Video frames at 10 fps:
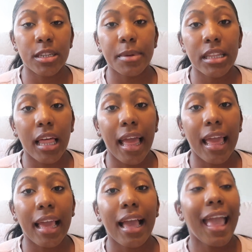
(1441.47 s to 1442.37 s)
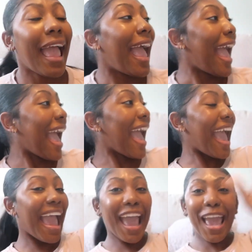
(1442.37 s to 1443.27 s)
to be like,
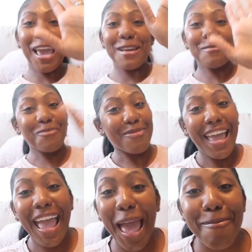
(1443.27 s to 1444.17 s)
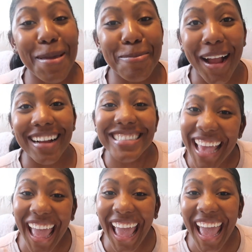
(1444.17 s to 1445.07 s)
hey, happy
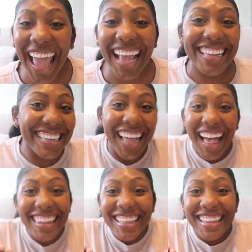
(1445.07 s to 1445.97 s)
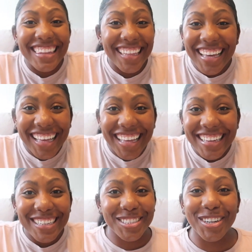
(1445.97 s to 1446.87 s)
birthday, Nala,
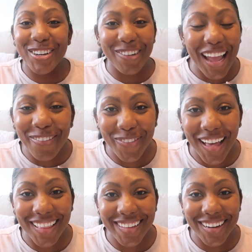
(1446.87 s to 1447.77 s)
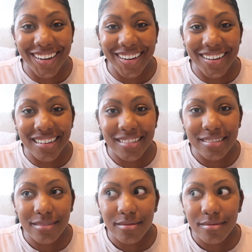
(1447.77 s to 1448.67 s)
look, it's your grandfather.
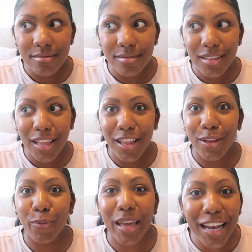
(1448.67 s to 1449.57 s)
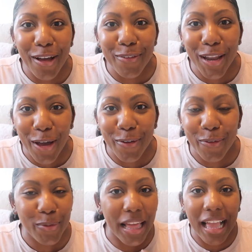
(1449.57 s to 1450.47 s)
We don't know,
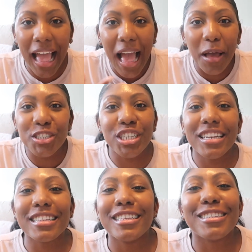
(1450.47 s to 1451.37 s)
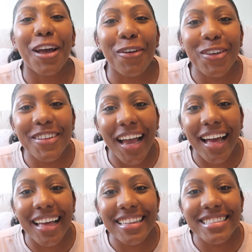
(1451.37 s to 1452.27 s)
like, she doesn't know you
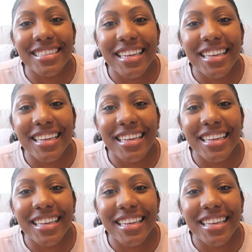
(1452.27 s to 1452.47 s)
guys.